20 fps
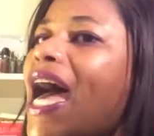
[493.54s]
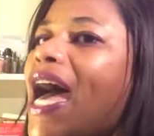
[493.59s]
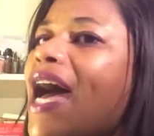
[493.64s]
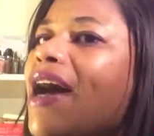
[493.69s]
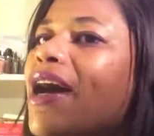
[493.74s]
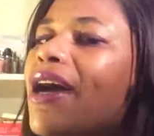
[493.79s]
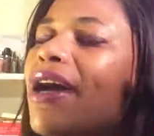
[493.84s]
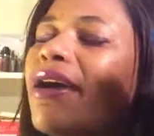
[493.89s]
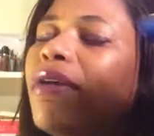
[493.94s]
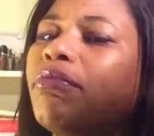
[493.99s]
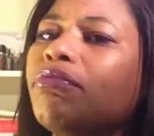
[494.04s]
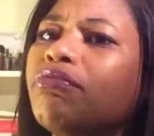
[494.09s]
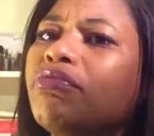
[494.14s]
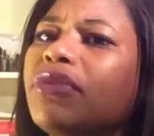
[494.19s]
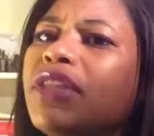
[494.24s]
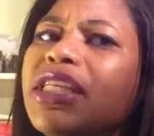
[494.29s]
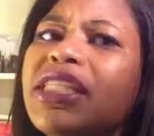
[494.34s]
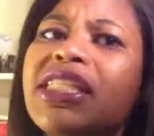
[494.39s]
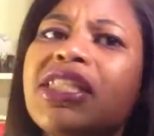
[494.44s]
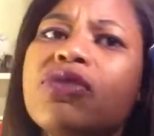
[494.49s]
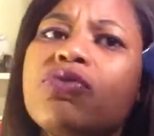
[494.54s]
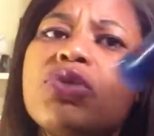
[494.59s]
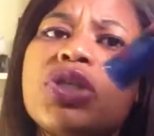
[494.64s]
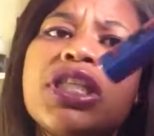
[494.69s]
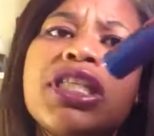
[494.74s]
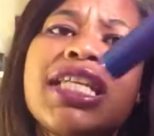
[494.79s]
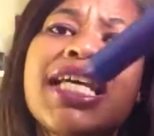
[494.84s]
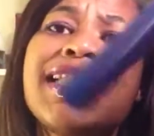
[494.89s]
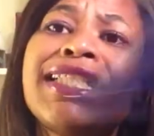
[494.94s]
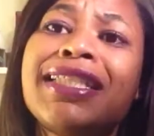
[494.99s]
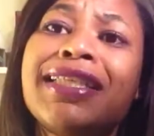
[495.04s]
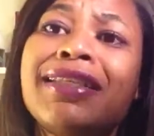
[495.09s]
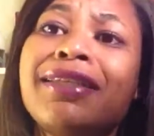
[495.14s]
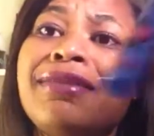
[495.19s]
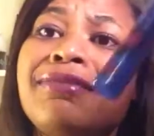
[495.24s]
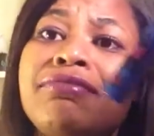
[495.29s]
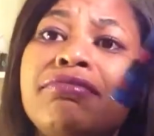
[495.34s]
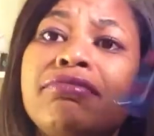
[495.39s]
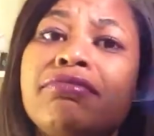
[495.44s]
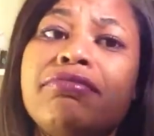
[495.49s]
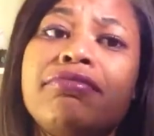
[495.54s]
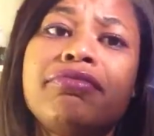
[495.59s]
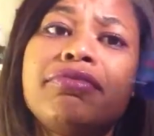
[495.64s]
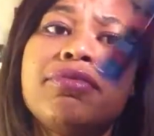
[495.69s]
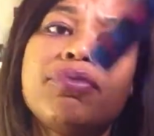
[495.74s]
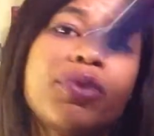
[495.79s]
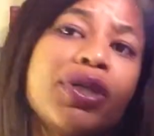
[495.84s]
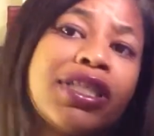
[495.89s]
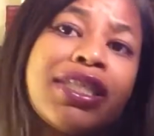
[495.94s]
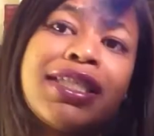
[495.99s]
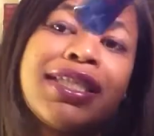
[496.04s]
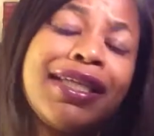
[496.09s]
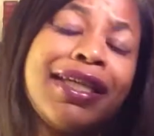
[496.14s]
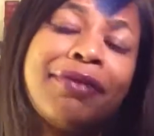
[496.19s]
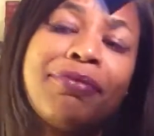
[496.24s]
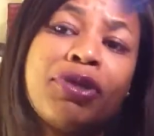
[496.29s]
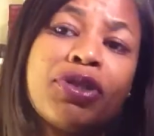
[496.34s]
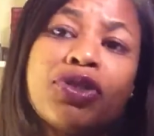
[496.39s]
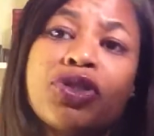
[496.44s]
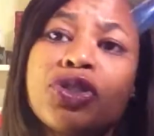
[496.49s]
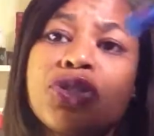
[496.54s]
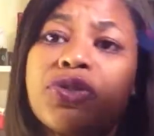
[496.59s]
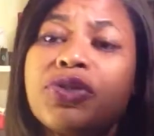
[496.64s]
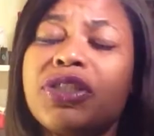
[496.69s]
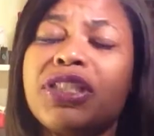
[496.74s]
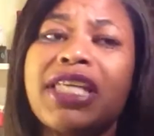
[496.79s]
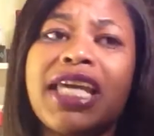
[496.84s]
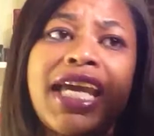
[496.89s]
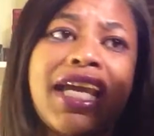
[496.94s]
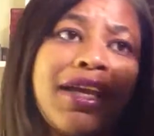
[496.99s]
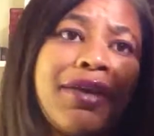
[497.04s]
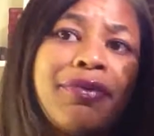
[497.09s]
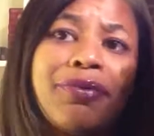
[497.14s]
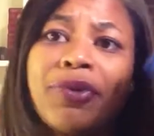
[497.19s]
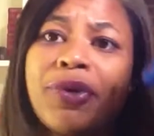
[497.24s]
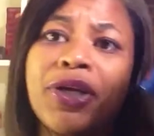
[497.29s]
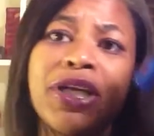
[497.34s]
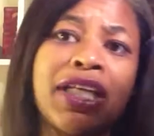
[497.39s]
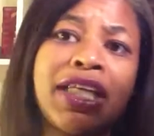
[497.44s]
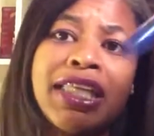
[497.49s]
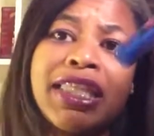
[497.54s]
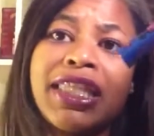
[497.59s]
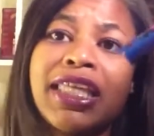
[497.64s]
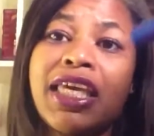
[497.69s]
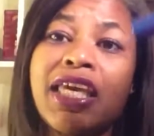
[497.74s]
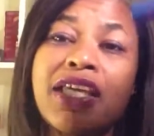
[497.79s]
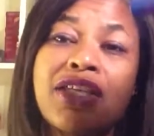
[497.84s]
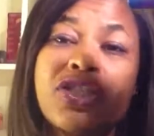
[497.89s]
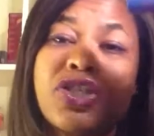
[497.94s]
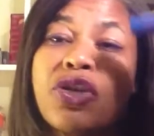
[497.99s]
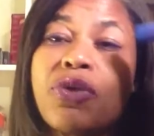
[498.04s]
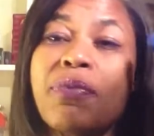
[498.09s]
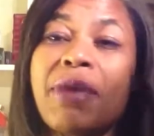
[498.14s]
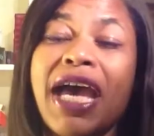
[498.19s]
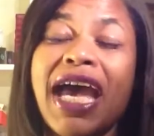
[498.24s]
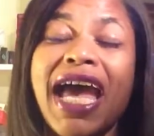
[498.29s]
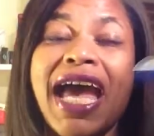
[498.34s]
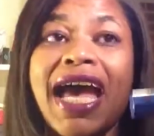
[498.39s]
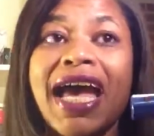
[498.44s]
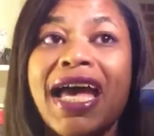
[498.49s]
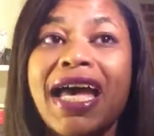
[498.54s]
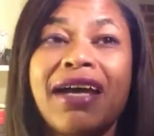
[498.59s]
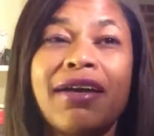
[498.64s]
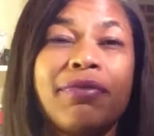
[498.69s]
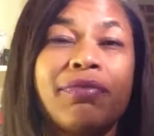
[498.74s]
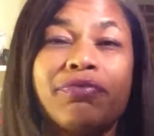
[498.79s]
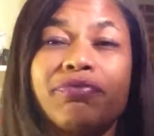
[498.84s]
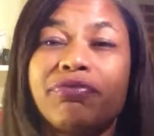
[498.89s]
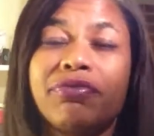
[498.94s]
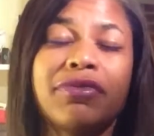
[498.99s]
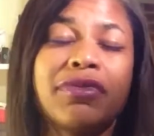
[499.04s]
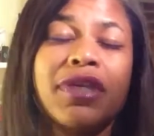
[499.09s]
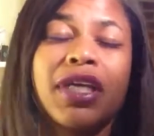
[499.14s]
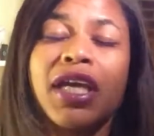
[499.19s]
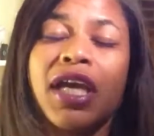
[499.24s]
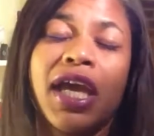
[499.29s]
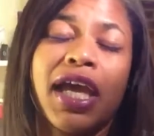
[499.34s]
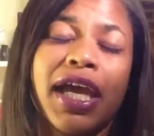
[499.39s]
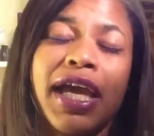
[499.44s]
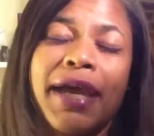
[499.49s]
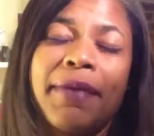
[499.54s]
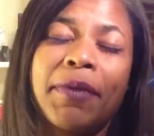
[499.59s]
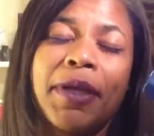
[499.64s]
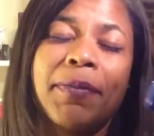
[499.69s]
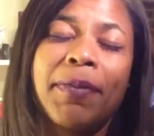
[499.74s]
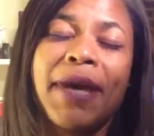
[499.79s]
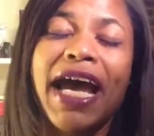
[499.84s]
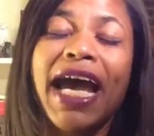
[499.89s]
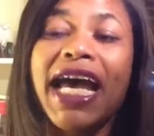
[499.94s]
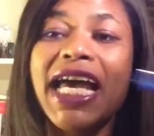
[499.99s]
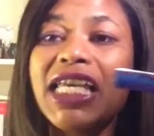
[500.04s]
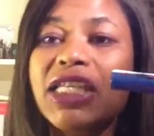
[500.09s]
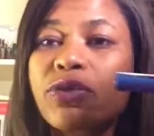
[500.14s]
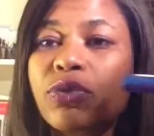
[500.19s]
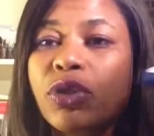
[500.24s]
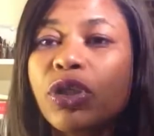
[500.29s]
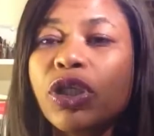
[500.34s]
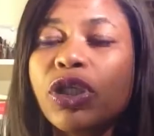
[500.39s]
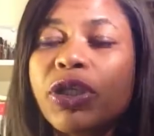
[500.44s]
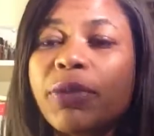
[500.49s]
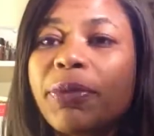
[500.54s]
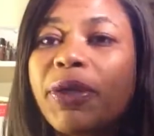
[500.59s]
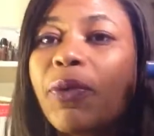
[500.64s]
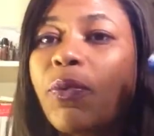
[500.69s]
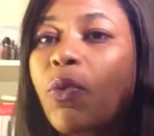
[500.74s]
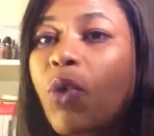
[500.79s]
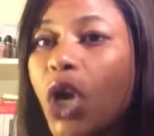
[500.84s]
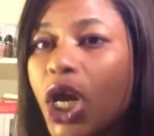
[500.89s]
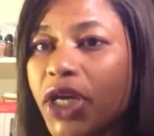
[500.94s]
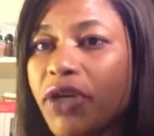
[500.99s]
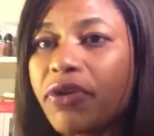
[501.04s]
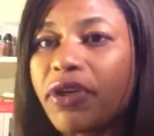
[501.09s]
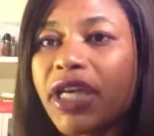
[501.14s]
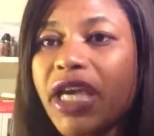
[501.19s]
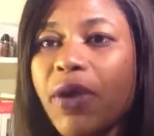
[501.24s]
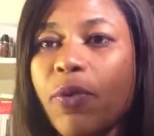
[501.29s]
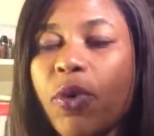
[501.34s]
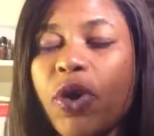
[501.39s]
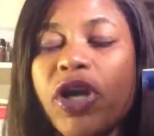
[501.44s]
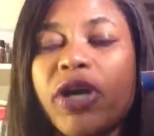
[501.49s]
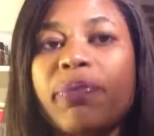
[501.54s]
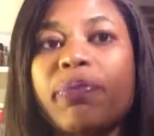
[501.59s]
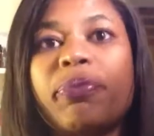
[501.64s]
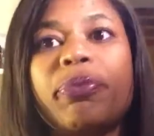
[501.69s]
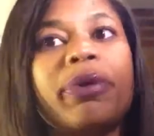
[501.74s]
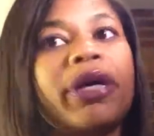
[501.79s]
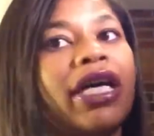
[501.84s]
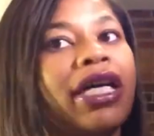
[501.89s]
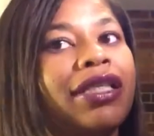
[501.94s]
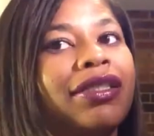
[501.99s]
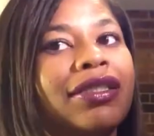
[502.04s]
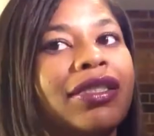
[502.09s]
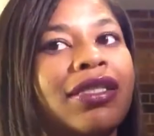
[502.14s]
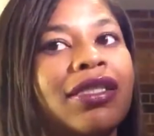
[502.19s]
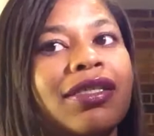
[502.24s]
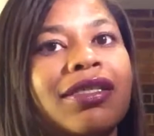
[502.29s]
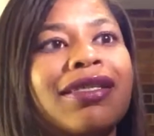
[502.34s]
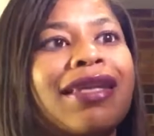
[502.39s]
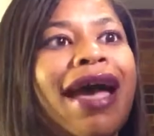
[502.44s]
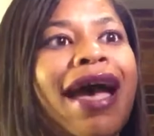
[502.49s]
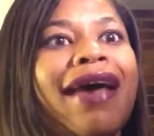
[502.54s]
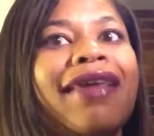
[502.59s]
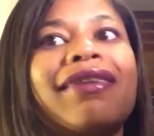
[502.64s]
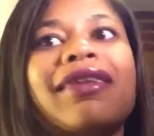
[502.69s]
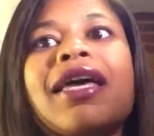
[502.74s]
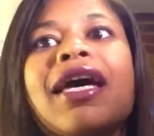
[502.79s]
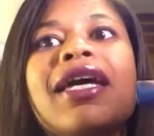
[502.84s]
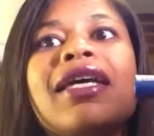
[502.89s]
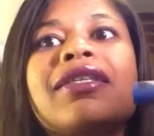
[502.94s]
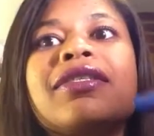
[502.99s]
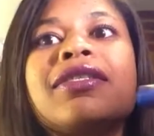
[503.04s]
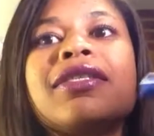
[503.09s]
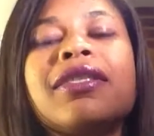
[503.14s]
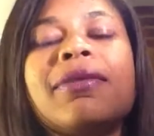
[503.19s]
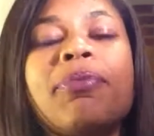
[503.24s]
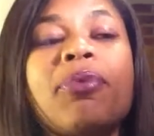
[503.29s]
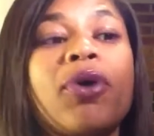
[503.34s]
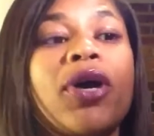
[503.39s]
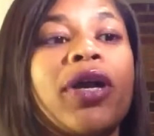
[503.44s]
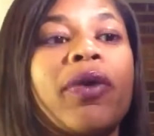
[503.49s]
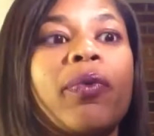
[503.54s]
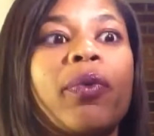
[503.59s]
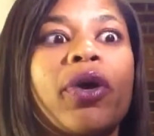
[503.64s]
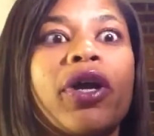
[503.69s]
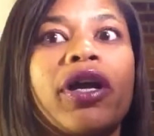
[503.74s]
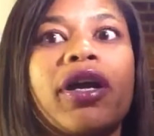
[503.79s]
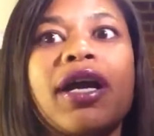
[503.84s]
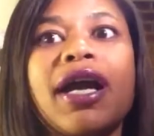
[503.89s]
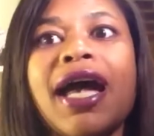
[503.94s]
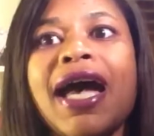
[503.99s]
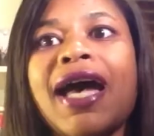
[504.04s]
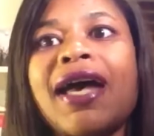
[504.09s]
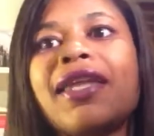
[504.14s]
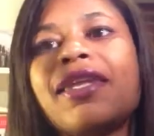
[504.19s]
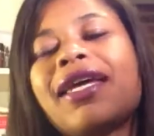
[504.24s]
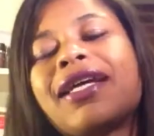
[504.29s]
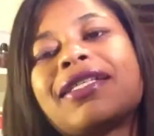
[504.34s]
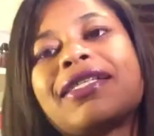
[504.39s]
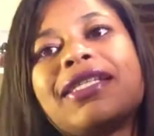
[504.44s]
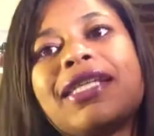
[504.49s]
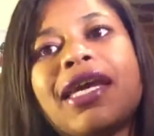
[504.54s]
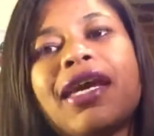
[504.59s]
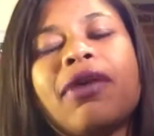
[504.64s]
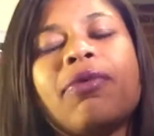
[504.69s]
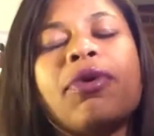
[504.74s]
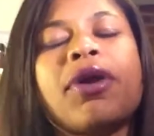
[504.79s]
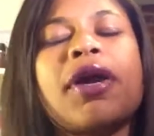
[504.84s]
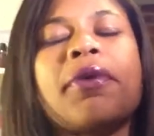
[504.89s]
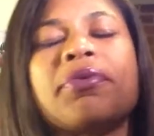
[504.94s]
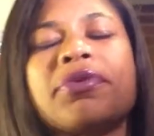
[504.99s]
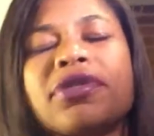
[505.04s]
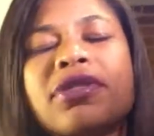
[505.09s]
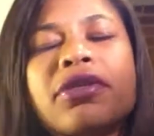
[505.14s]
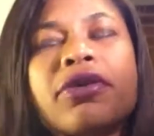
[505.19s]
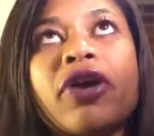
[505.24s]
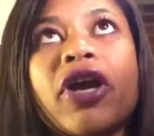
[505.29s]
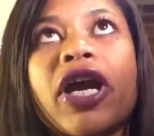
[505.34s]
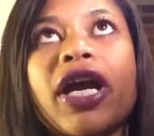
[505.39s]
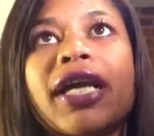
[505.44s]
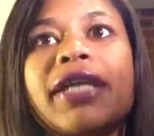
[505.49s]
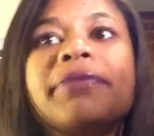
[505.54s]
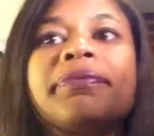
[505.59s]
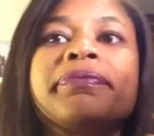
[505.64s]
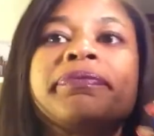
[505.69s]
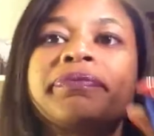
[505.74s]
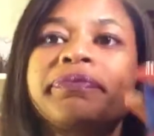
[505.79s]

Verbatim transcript: um, this one i didn't wasn't an emotional day or anything, so my I, I, I mean my eyes were a little bit watery at work, but not like to the point where I like today where I was crying.